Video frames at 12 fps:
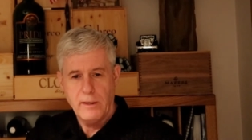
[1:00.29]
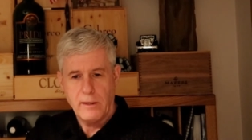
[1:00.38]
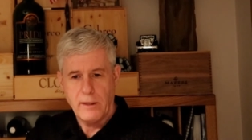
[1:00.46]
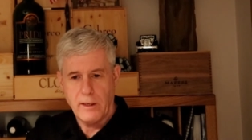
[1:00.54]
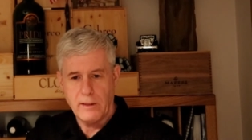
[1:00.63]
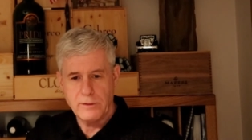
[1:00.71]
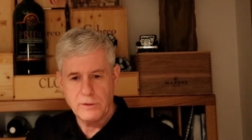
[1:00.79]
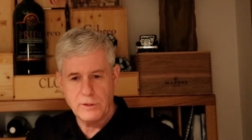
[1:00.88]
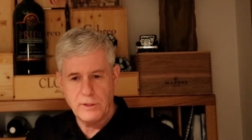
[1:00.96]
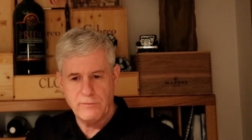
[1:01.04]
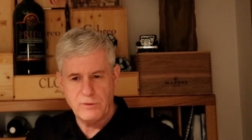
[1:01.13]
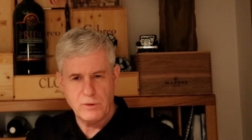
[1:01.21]
uh, just
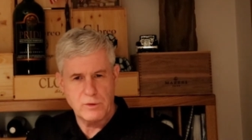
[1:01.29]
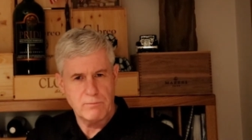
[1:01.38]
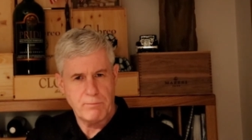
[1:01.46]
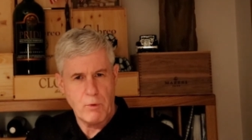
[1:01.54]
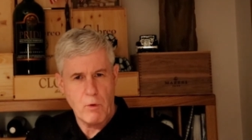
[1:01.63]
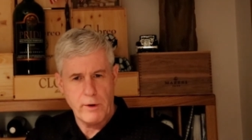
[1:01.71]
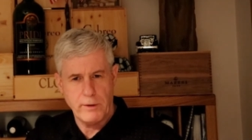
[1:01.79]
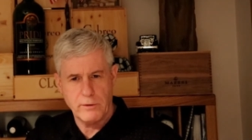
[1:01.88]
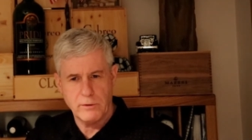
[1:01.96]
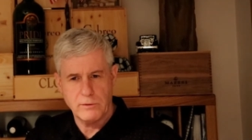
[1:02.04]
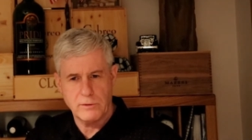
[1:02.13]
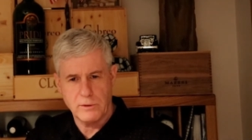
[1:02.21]
gives you some
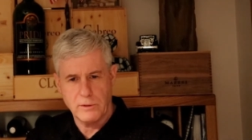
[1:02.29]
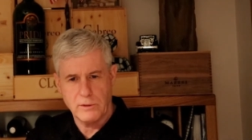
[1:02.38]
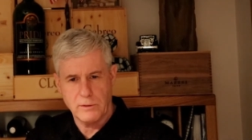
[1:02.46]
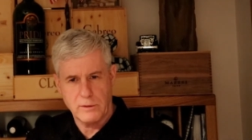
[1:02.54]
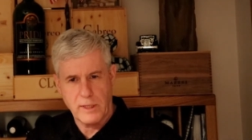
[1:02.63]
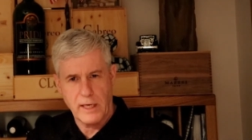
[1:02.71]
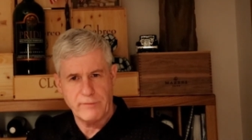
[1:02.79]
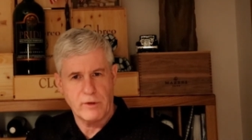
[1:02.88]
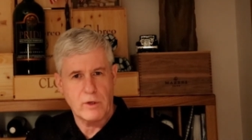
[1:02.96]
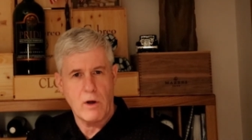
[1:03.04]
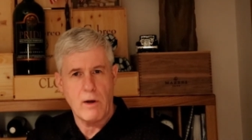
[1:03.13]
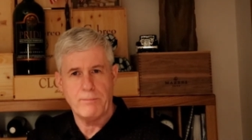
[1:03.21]
pointers and kind of a
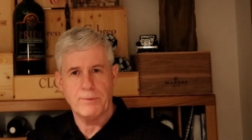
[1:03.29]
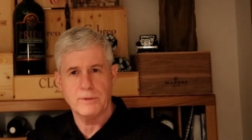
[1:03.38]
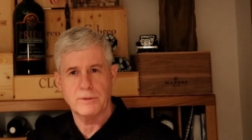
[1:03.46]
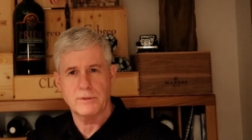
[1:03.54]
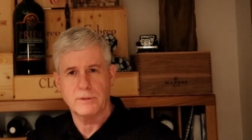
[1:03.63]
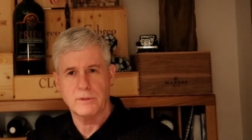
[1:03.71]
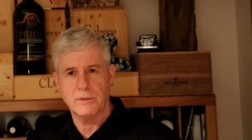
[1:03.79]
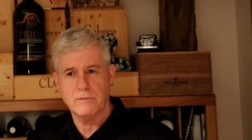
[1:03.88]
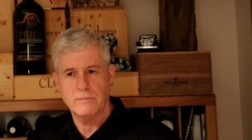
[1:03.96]
compass to